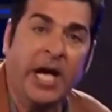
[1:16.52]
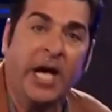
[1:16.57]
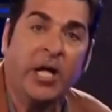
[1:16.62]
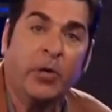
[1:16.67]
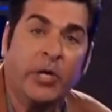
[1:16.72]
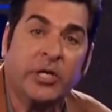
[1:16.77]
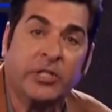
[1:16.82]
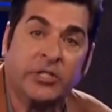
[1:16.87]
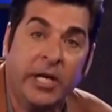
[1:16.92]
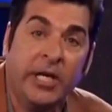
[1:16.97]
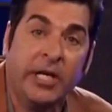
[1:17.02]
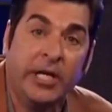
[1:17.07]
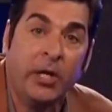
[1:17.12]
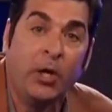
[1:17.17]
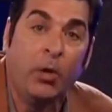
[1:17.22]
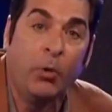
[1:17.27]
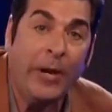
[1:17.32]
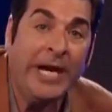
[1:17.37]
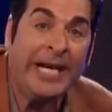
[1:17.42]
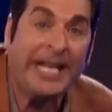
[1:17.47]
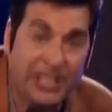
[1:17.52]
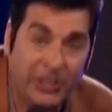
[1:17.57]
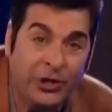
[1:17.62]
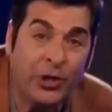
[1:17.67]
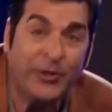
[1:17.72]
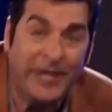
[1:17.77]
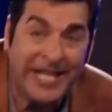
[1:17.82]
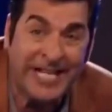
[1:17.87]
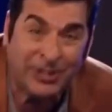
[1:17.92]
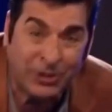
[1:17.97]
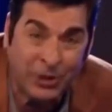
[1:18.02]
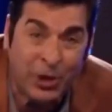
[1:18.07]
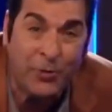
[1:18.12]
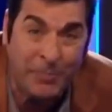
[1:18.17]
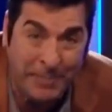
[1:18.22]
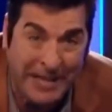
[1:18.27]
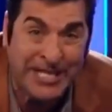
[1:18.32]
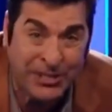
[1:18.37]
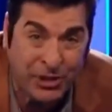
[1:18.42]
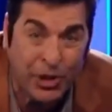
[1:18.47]
other words, we can do this
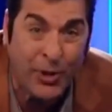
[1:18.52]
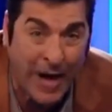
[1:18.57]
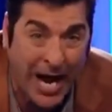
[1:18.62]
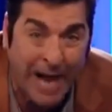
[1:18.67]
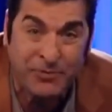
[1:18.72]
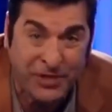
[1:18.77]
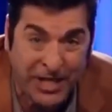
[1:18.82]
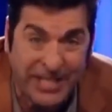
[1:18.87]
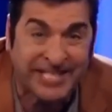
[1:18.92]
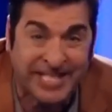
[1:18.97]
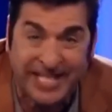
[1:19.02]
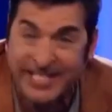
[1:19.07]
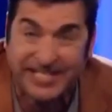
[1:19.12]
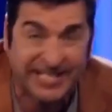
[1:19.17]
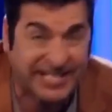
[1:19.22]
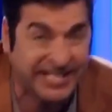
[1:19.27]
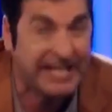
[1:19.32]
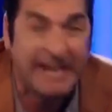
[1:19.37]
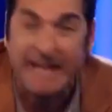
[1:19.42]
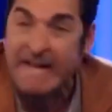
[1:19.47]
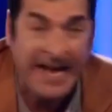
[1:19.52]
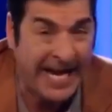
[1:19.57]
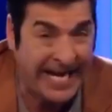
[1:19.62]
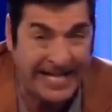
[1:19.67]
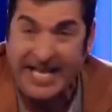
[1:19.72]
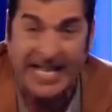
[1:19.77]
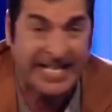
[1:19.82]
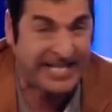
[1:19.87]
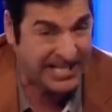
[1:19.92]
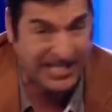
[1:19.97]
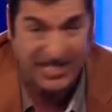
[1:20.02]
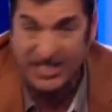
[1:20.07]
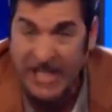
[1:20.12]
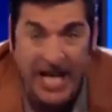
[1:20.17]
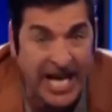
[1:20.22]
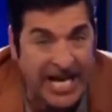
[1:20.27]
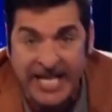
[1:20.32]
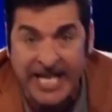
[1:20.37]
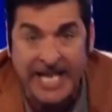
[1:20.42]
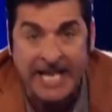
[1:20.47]
too. Me too. I'm just as
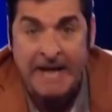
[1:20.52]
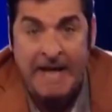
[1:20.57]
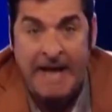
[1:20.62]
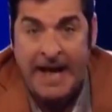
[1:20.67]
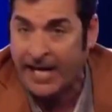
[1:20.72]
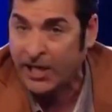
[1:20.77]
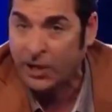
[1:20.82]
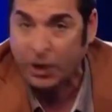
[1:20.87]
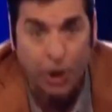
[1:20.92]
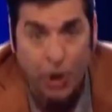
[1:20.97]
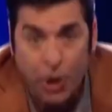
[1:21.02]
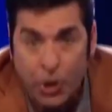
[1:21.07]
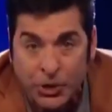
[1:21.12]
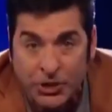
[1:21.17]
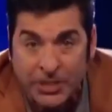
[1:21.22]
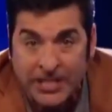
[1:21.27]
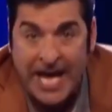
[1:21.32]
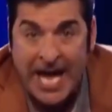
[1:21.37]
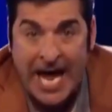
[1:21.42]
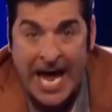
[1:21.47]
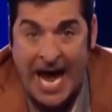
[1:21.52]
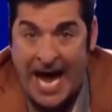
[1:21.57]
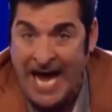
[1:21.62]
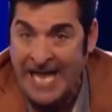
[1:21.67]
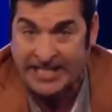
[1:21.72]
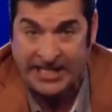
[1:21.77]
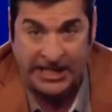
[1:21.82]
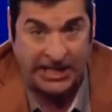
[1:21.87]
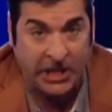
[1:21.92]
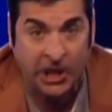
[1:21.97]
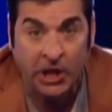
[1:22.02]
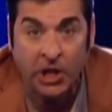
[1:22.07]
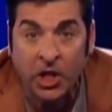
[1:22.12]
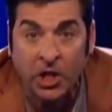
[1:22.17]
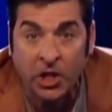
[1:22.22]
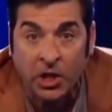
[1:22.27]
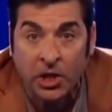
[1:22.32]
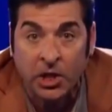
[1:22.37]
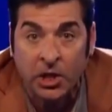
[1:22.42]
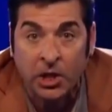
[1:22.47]
slutty and loose as a
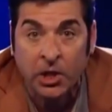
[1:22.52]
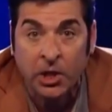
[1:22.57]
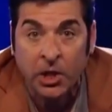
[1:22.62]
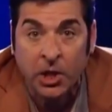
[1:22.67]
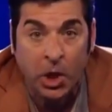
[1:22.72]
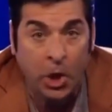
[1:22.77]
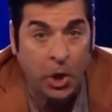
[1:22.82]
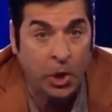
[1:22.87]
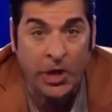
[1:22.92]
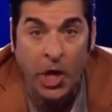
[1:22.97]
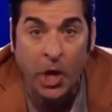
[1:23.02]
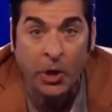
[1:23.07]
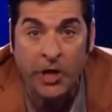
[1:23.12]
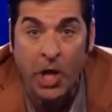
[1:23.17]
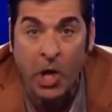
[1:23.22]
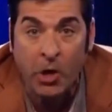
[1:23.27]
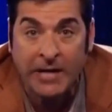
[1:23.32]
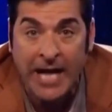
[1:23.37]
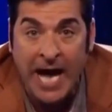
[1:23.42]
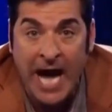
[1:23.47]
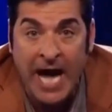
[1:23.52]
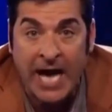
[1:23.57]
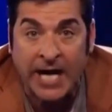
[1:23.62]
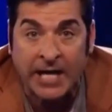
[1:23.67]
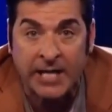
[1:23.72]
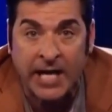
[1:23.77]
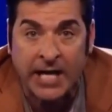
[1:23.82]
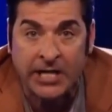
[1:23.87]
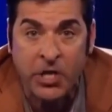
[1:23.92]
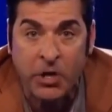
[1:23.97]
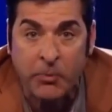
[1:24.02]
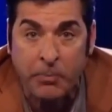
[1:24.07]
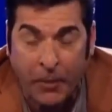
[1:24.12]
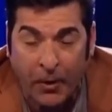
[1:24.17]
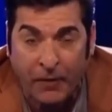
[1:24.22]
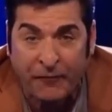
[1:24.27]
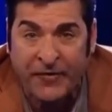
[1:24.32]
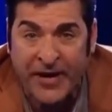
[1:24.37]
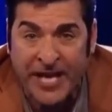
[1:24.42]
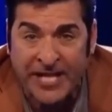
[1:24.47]
girl who don't know God. And you
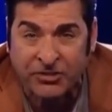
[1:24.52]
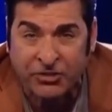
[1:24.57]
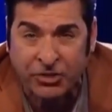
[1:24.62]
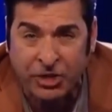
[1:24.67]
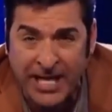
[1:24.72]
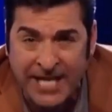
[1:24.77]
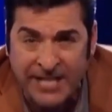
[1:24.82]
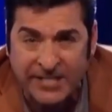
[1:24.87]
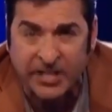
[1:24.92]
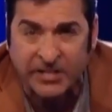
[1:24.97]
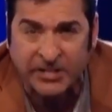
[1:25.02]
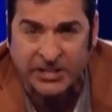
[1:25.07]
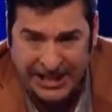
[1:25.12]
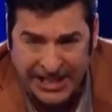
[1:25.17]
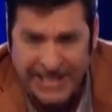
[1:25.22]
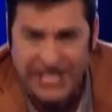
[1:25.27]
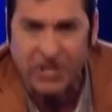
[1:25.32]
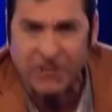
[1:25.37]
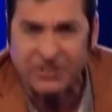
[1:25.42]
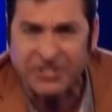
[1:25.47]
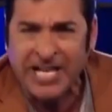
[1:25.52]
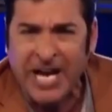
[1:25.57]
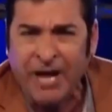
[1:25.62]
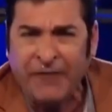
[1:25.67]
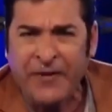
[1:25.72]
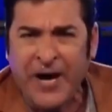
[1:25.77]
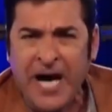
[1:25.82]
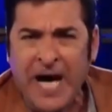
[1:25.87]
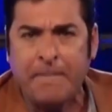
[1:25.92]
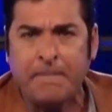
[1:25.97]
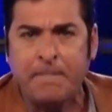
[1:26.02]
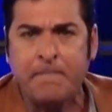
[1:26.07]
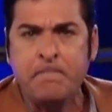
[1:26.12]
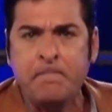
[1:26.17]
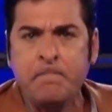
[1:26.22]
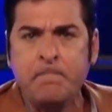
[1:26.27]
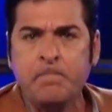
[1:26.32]
profess Jesus. Clean yourself up.